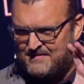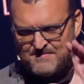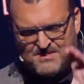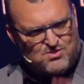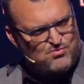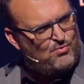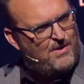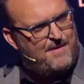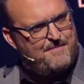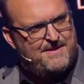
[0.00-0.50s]
I'm
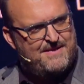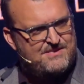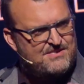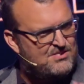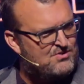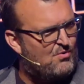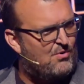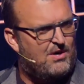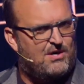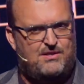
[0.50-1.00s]
swimming,
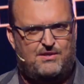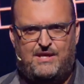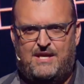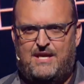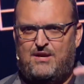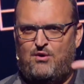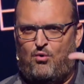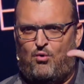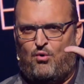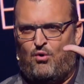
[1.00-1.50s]

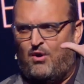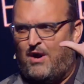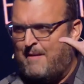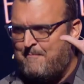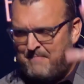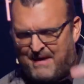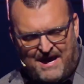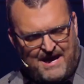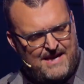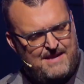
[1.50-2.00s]
snorkeling, or I'm
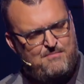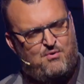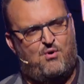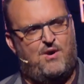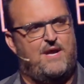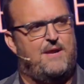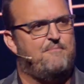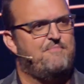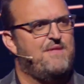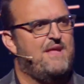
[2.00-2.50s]

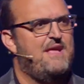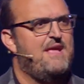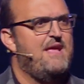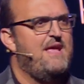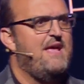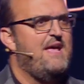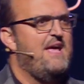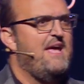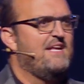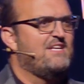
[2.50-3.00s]
bodyboarding.
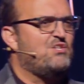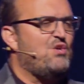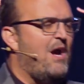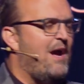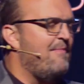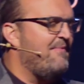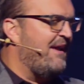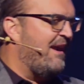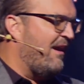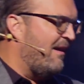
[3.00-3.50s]
And so
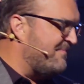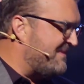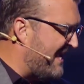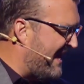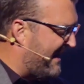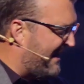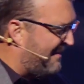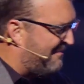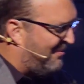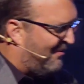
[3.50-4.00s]
I'm there, I'm
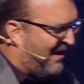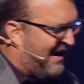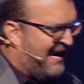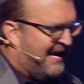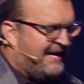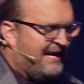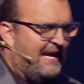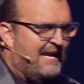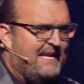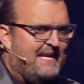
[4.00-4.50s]
taking a
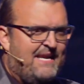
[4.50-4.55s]
break, and